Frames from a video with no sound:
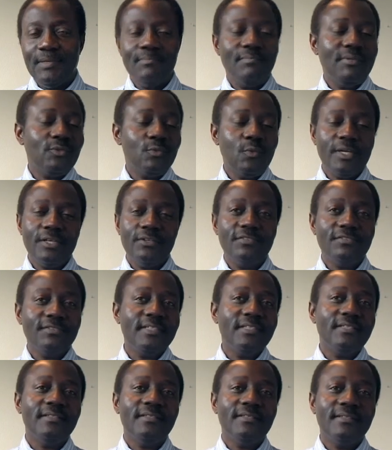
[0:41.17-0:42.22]
But quite
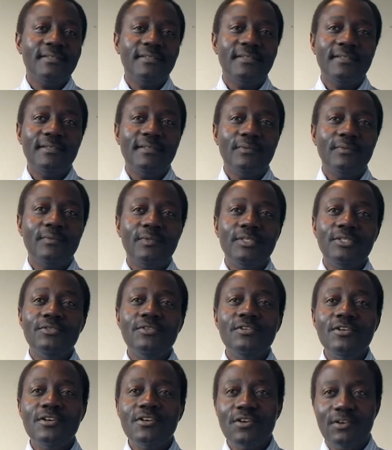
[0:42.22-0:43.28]
often, we do
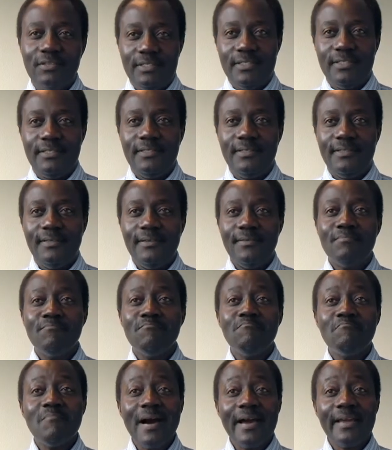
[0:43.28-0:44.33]
not
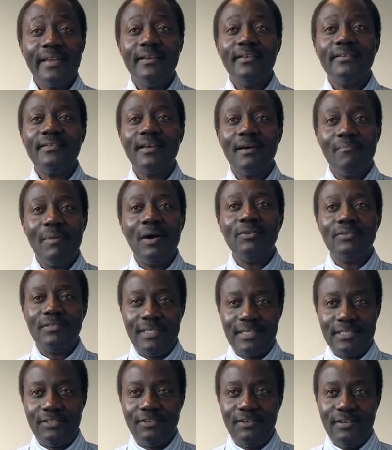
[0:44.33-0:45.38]
mind about
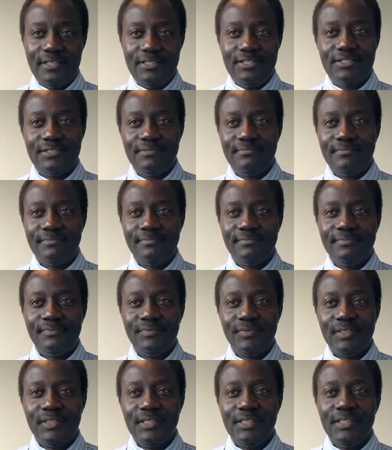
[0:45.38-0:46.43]
that knowledge.
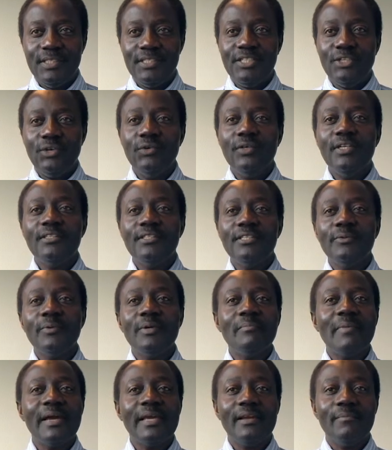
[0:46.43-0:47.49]
The only thing we
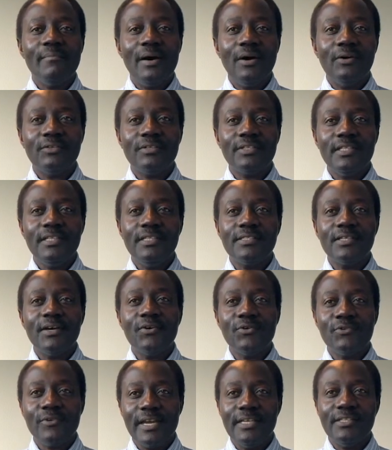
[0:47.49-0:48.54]
mind about is
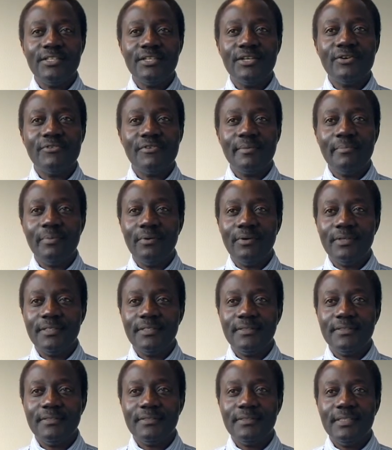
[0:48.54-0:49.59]
writing a report
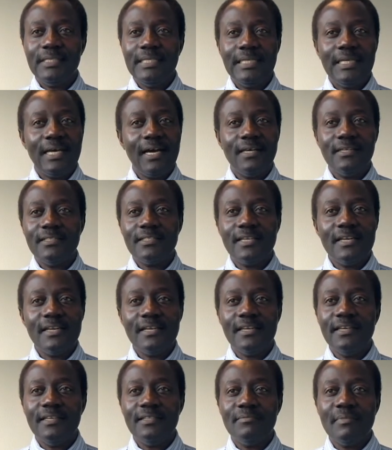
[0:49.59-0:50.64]
and
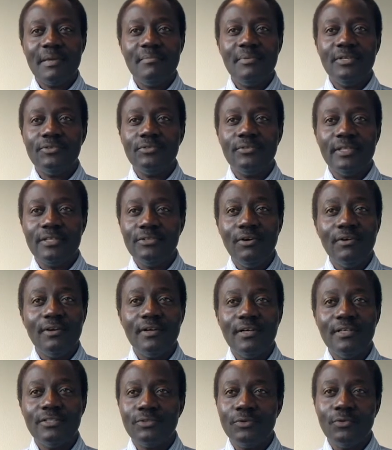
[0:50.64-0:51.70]
sending it maybe to the
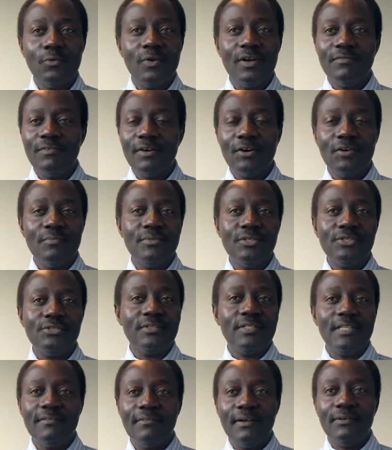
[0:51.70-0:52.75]
donors or whoever
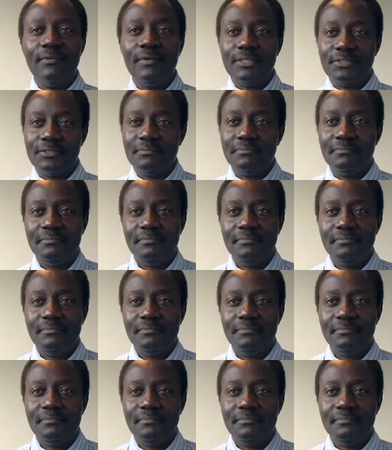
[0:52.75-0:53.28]
commissioned the evaluation.